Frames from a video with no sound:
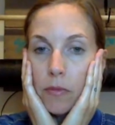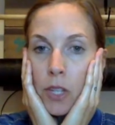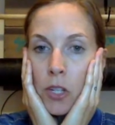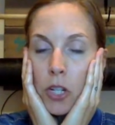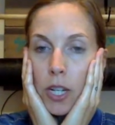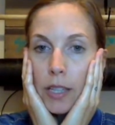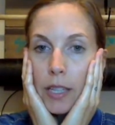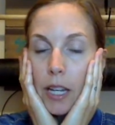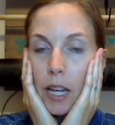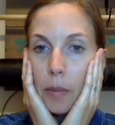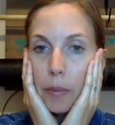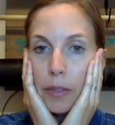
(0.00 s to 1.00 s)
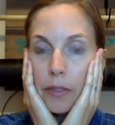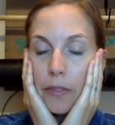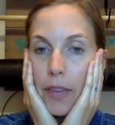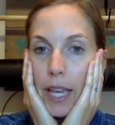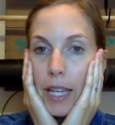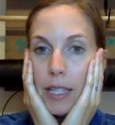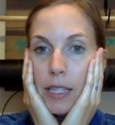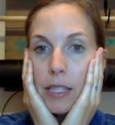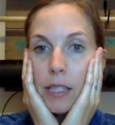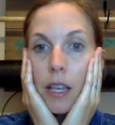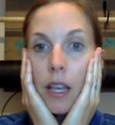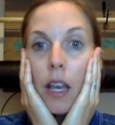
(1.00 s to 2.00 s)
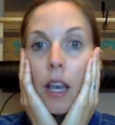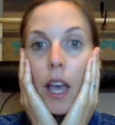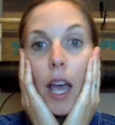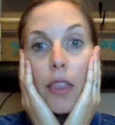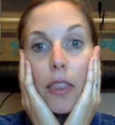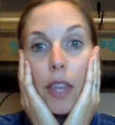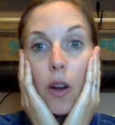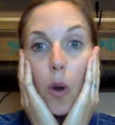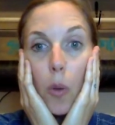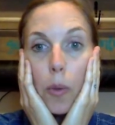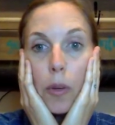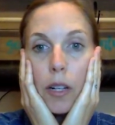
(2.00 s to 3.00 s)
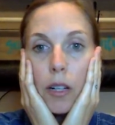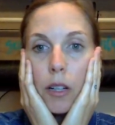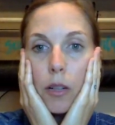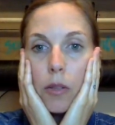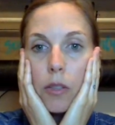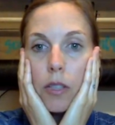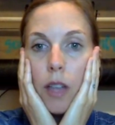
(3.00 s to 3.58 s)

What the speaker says: gently cup the face, and then open and close.